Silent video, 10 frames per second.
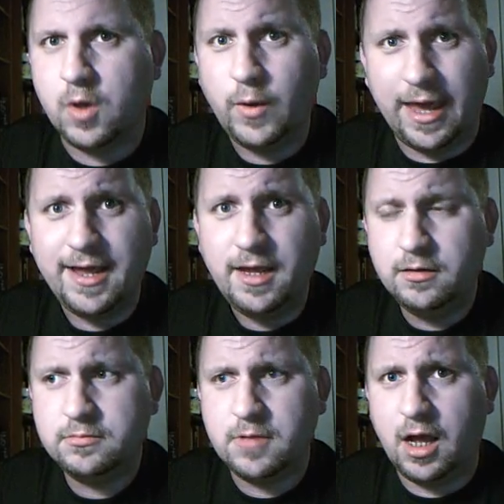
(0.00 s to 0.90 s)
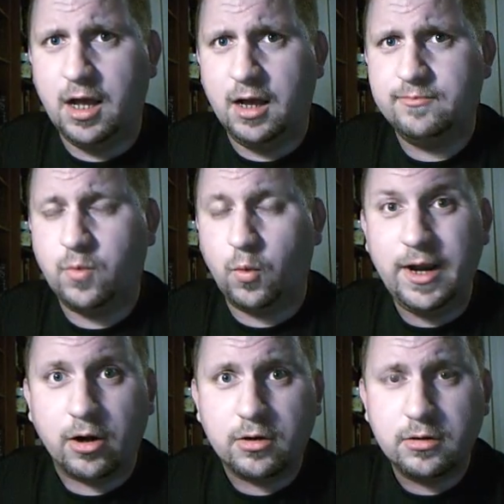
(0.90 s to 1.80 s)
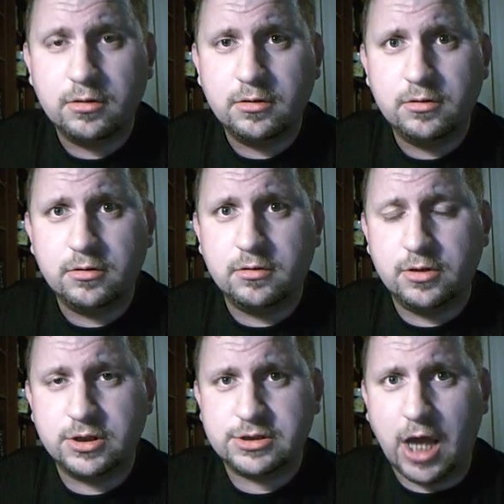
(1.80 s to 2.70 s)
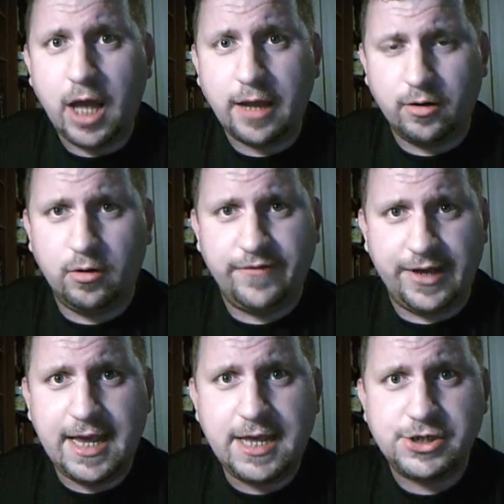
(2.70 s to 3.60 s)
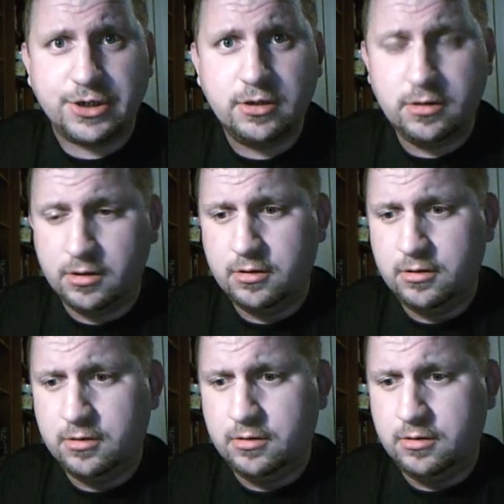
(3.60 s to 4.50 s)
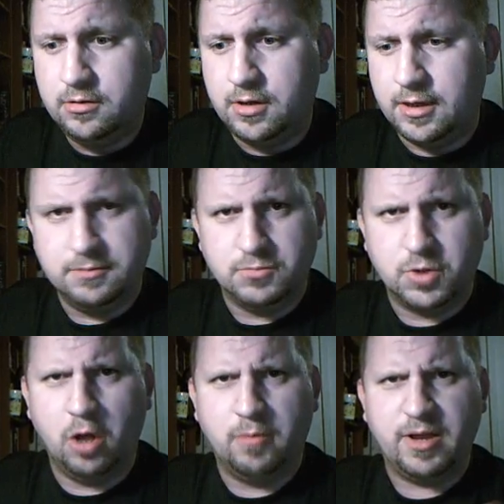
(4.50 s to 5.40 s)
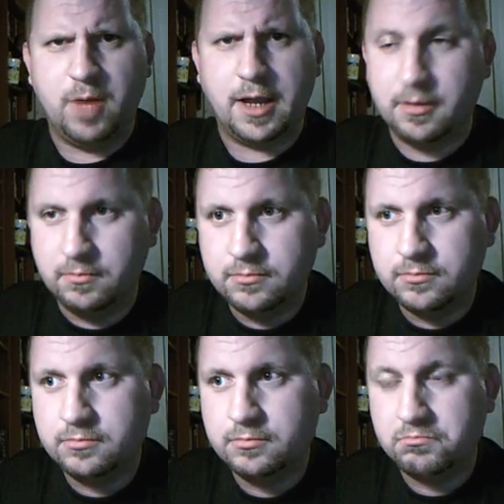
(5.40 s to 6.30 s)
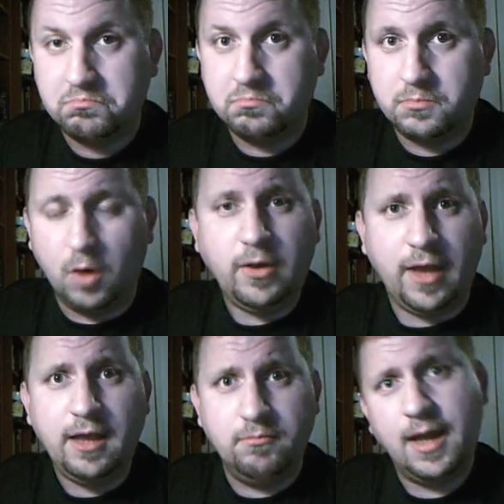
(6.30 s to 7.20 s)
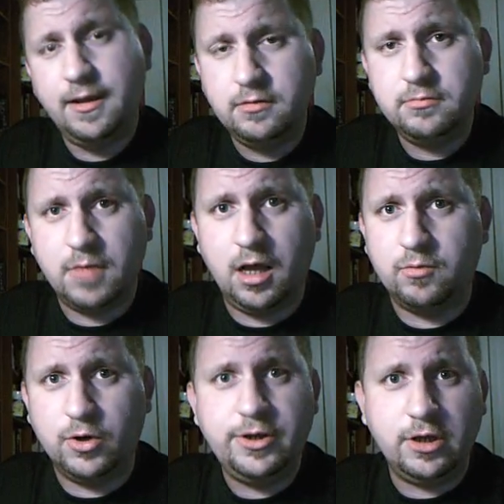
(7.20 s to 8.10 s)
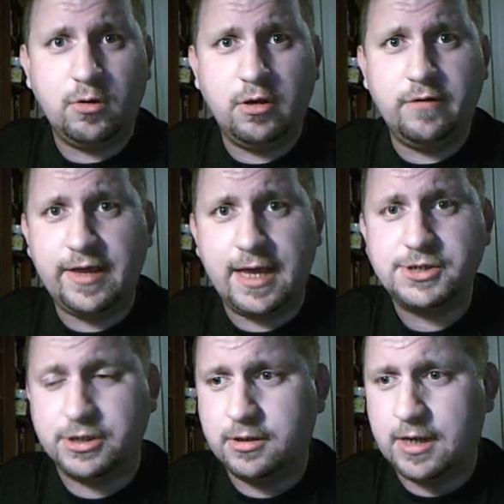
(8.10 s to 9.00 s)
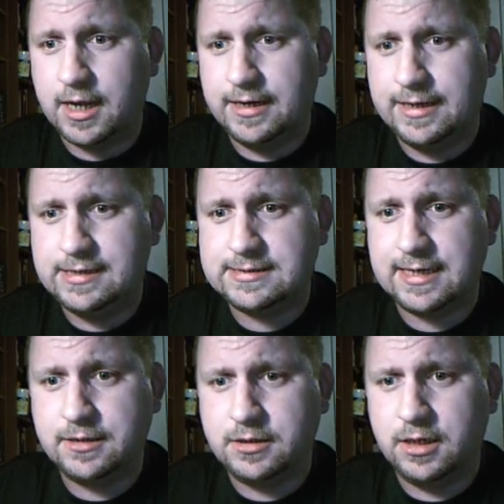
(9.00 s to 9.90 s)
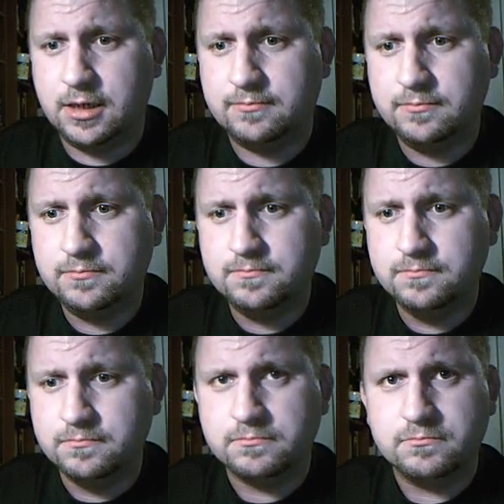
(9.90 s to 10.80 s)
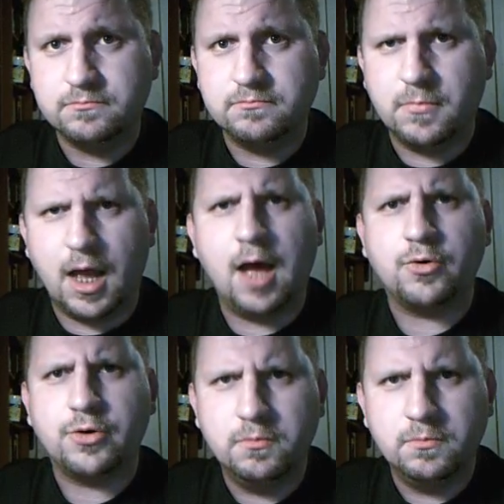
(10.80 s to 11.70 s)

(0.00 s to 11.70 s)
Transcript: Okay, where? Does God go on vacation? Call me Mike. Okay, Mike, where do you go on vacation? And he said, out.